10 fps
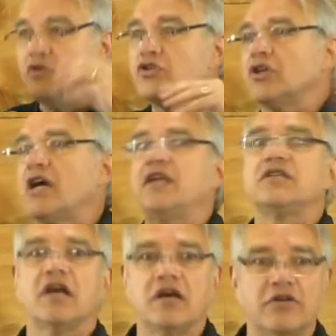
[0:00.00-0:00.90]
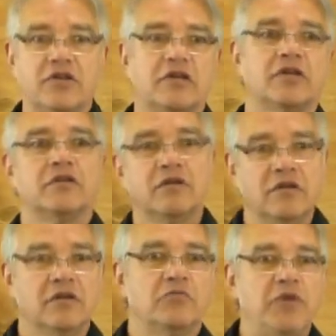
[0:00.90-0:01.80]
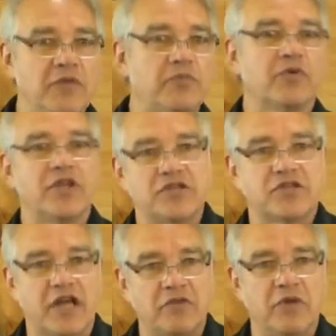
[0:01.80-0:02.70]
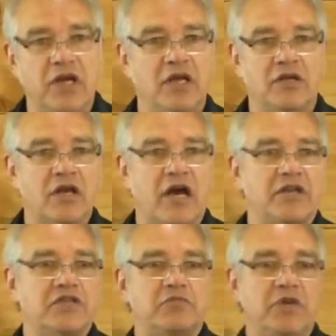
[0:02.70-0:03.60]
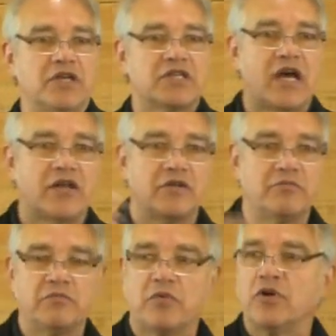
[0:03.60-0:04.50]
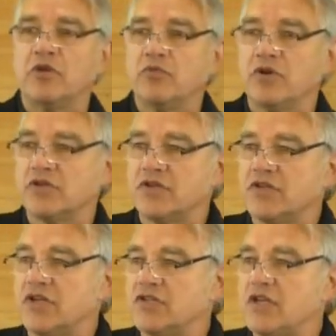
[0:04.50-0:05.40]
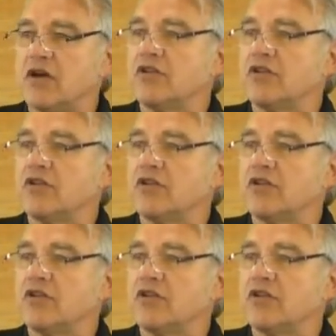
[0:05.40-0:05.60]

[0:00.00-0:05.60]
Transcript: Who should I tell the people that sent me? And God speaks out of the burning bush and says,